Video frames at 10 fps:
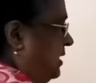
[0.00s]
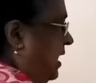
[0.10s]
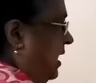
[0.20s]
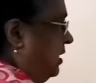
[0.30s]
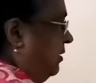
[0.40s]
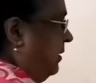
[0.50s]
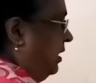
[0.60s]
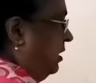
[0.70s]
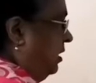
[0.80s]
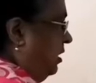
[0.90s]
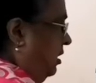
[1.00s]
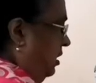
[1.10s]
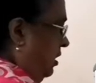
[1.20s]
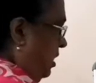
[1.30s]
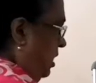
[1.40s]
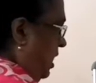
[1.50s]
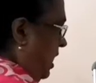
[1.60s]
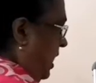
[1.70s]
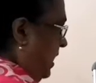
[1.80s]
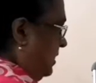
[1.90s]
reactive metal
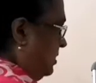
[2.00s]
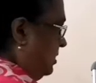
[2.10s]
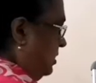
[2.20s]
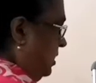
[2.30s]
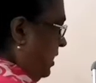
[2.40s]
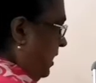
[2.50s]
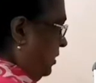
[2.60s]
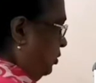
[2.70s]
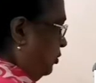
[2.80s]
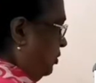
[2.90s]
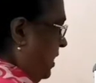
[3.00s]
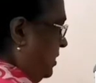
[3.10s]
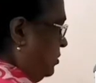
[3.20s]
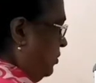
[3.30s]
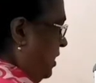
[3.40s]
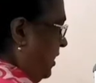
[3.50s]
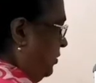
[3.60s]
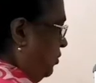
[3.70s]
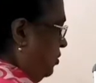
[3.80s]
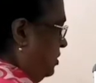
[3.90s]
as a cathode. And so
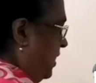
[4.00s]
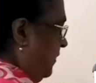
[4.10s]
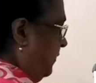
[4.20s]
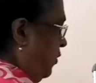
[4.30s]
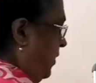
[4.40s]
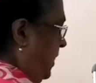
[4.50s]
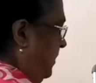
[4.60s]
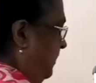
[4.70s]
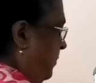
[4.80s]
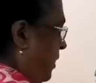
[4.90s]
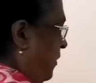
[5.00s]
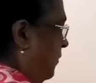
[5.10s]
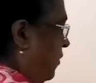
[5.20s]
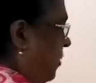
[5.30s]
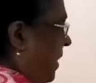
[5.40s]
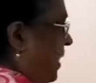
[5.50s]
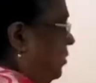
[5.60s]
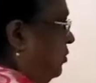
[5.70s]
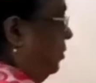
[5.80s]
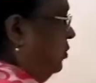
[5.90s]
electrons are flowing from
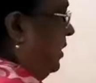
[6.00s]
anode to